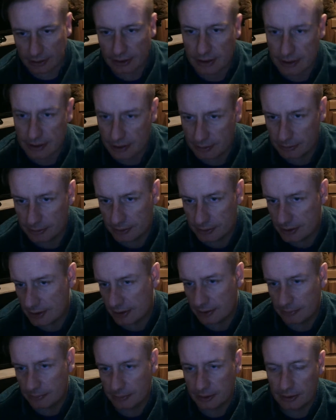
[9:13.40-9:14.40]
Yes, you wouldn't see
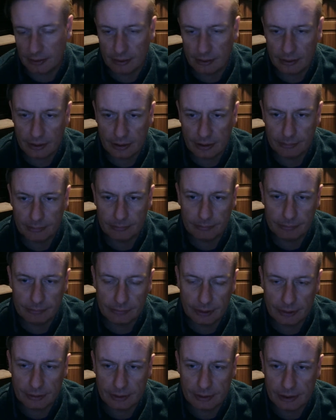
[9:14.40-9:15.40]
them there. I
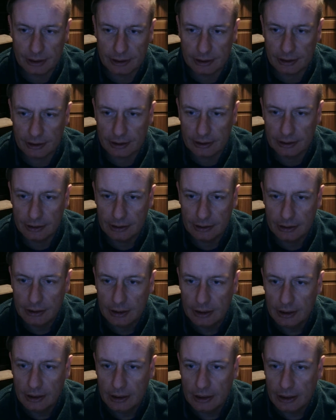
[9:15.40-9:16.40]
understand
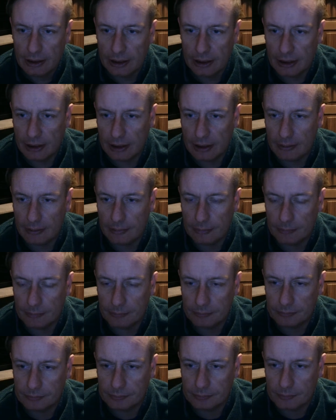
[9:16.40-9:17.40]
that.
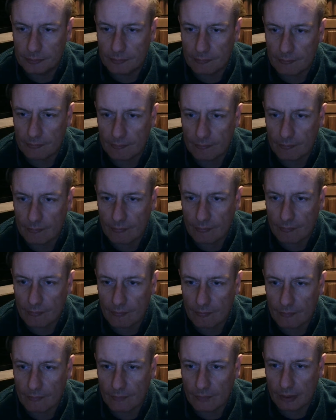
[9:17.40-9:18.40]

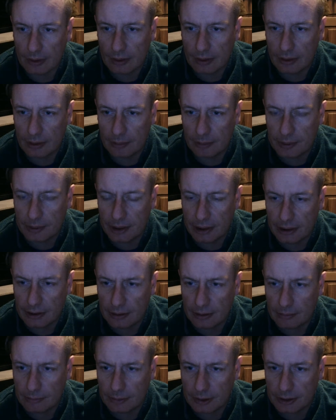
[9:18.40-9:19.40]
I'm keen on
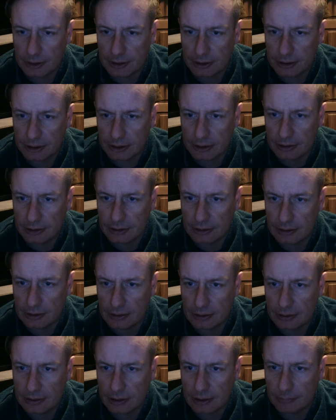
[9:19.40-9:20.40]
watching the
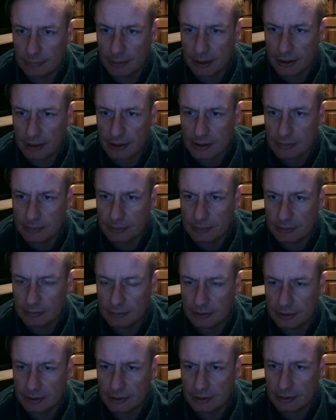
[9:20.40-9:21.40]
Tom Hanks
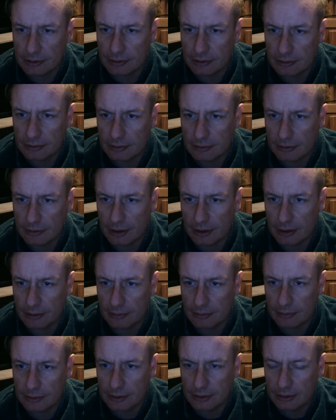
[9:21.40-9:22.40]
movie.
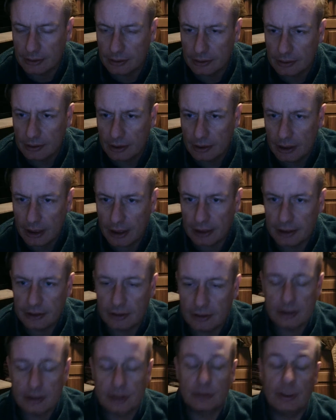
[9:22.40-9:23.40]
Greyhound. Any
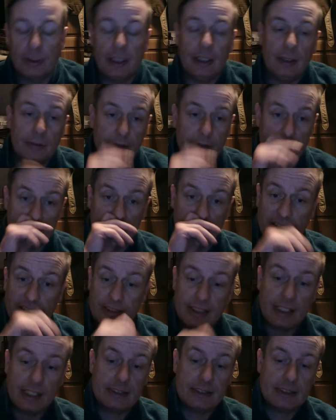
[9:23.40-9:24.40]
thoughts? Greyhound is
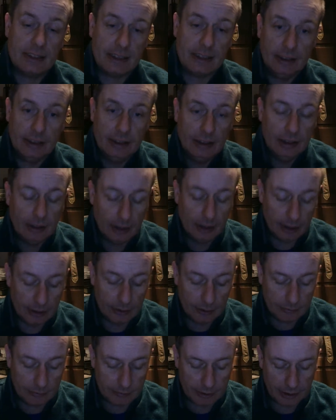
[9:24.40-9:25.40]
fantastic. I
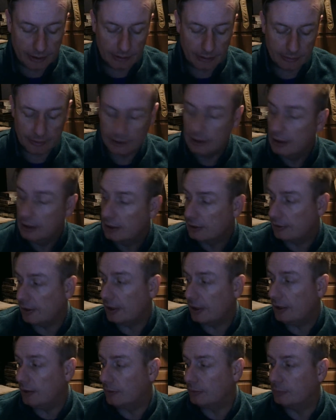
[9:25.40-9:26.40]
love Greyhound.
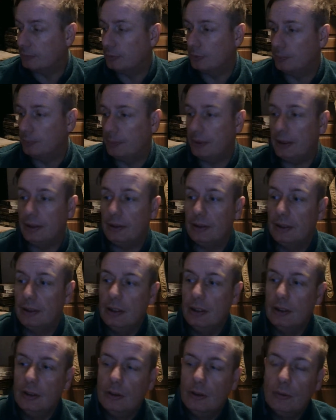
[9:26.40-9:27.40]
Greyhound would be
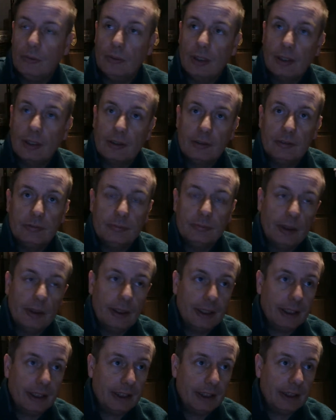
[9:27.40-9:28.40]
one of
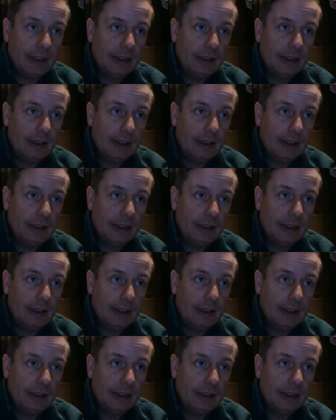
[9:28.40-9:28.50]
my,